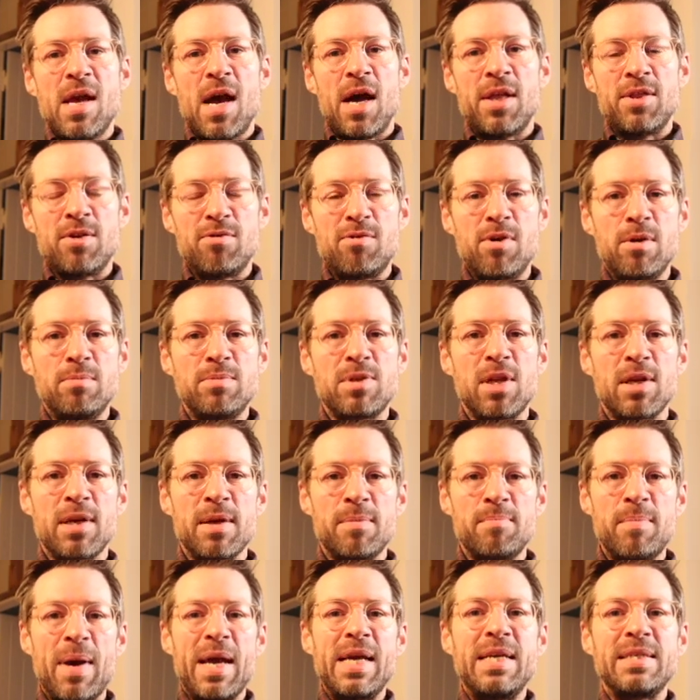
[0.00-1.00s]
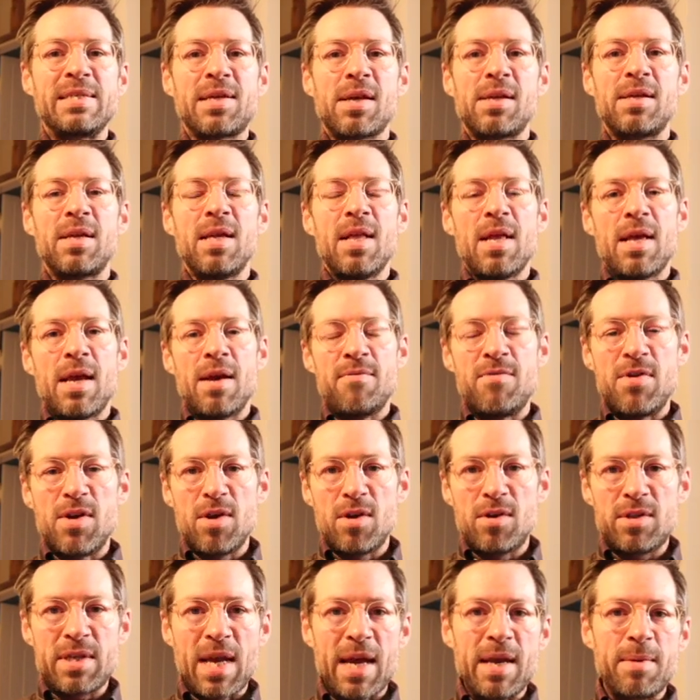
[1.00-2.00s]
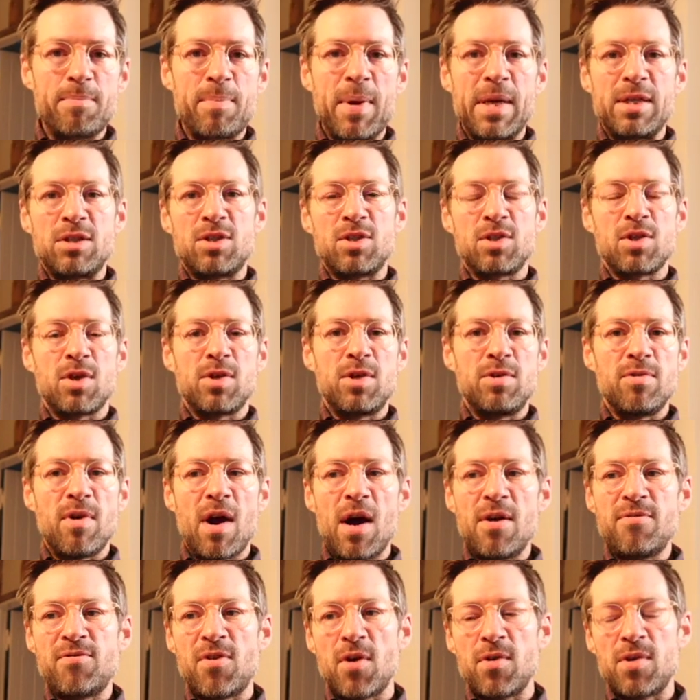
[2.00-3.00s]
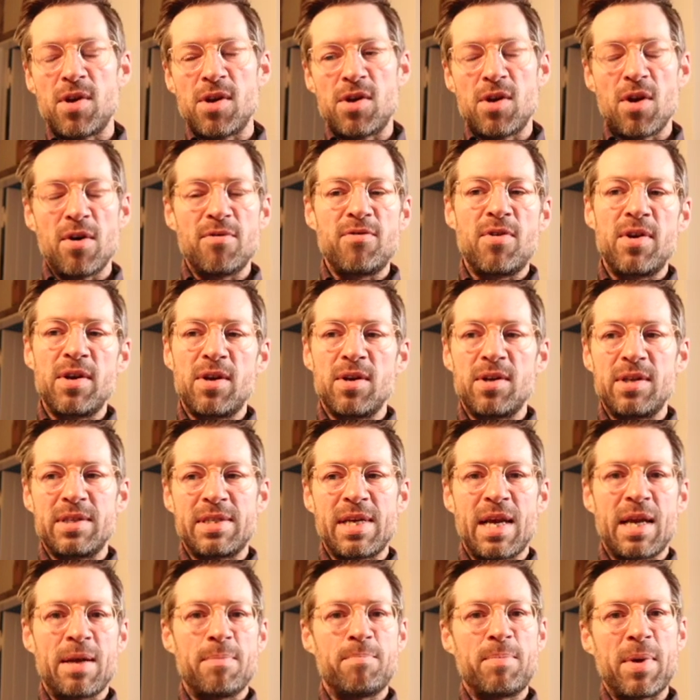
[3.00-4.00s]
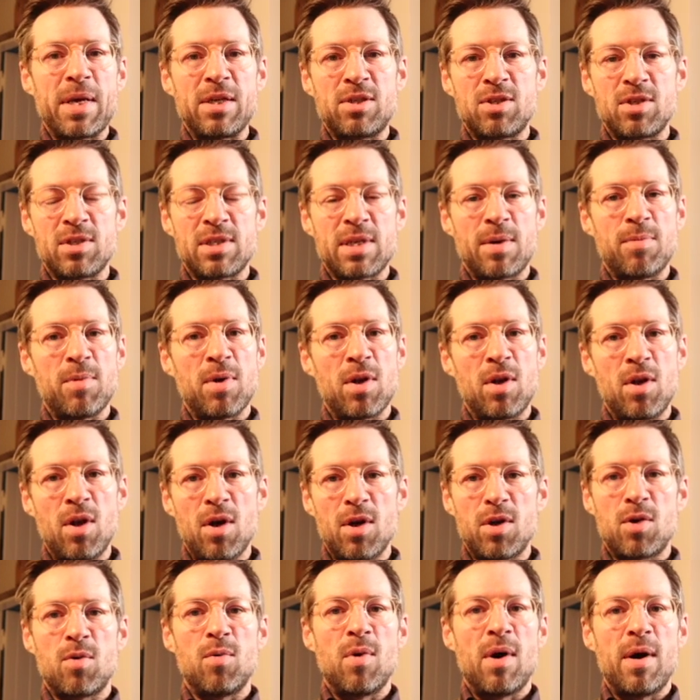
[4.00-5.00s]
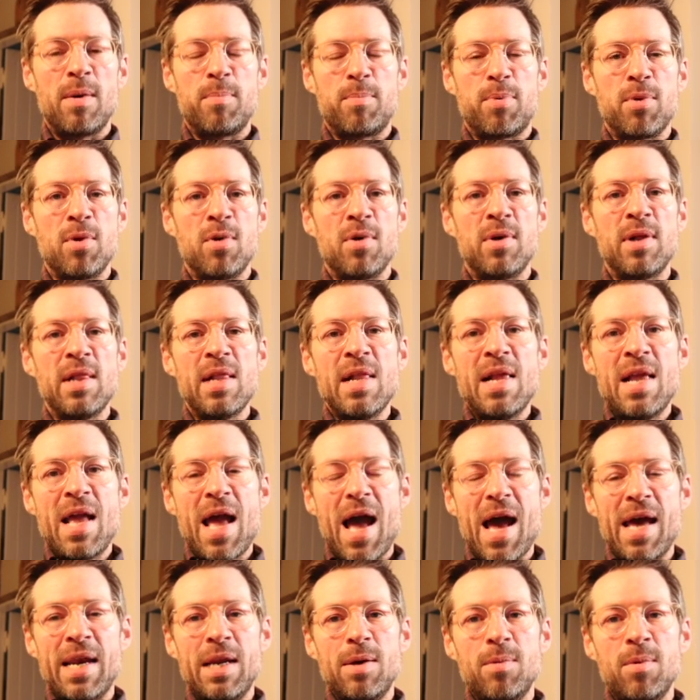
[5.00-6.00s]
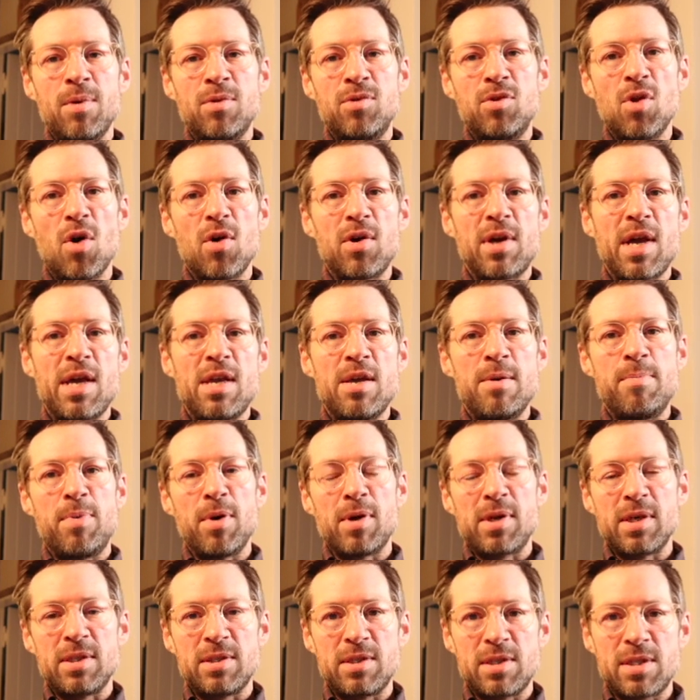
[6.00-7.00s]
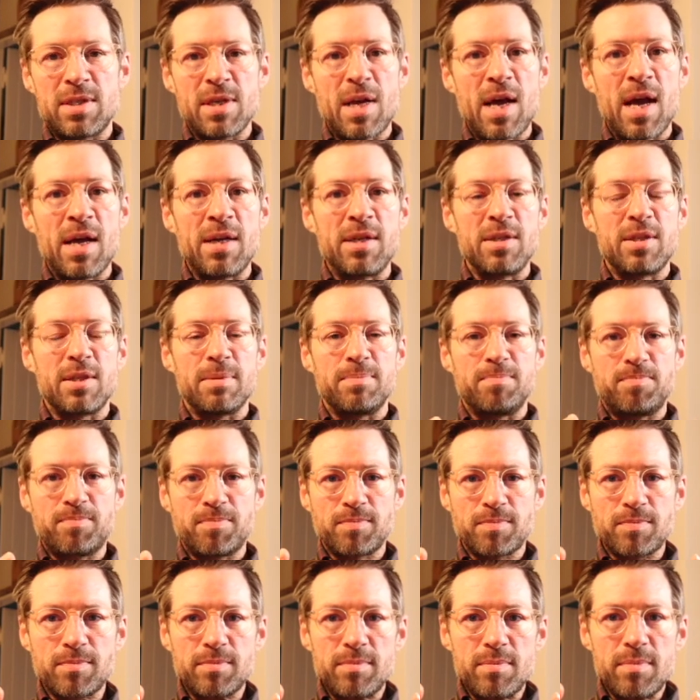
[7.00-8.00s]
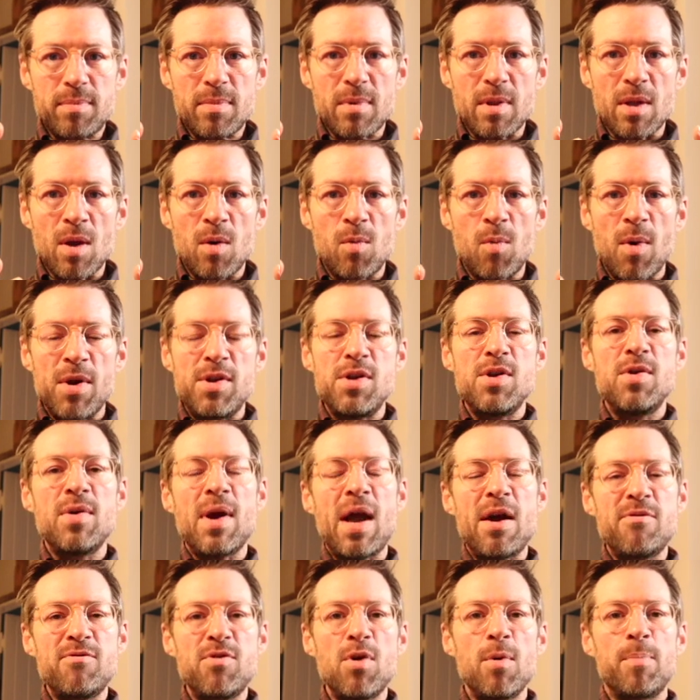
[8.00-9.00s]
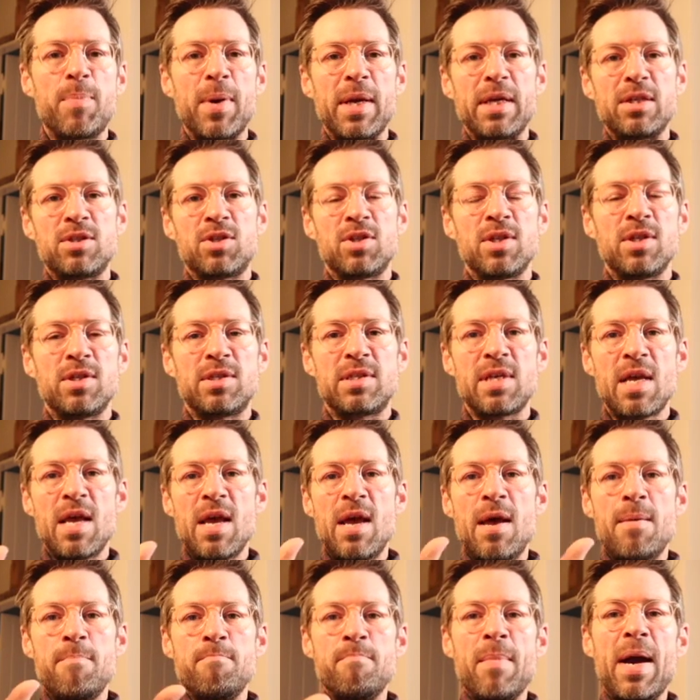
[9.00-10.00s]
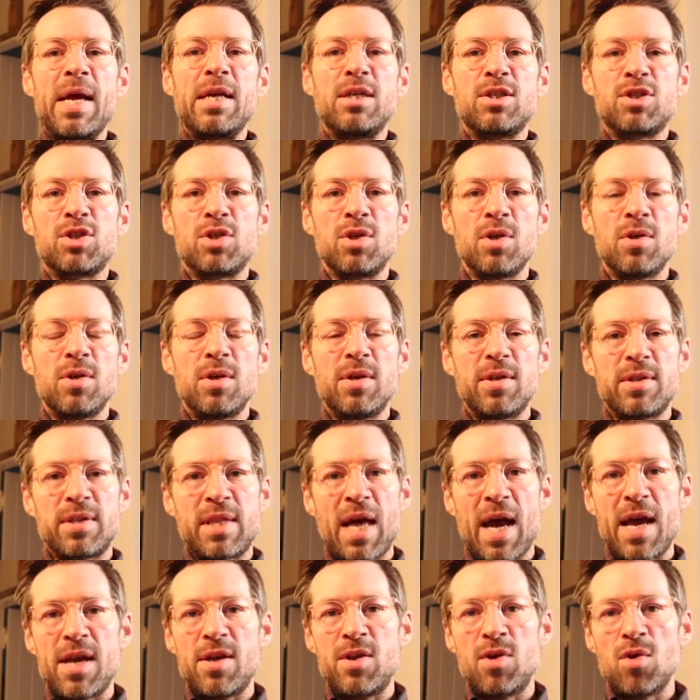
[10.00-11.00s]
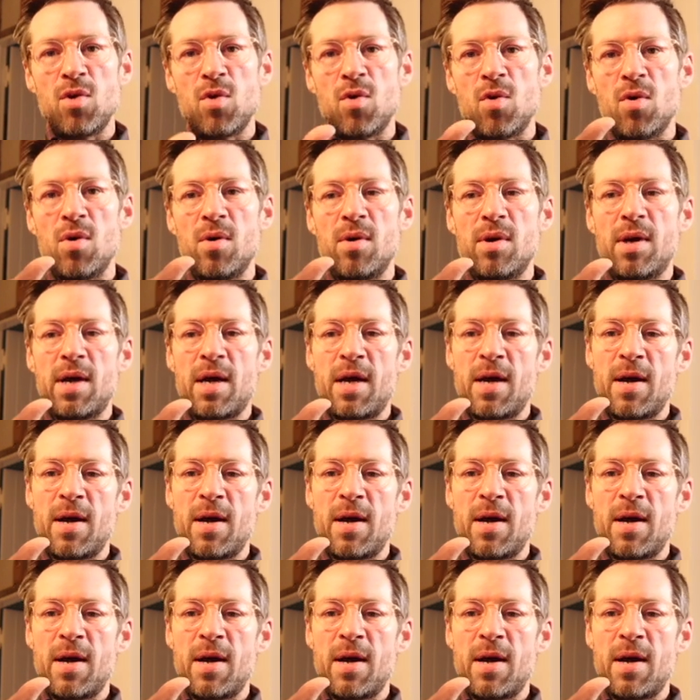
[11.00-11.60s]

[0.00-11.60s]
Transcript: and the rooms look amazing. If you take pictures on your iPhone and you're not very good at taking pictures, it will look quite poor and it will not get you bookings. And when you have your pictures, make sure that your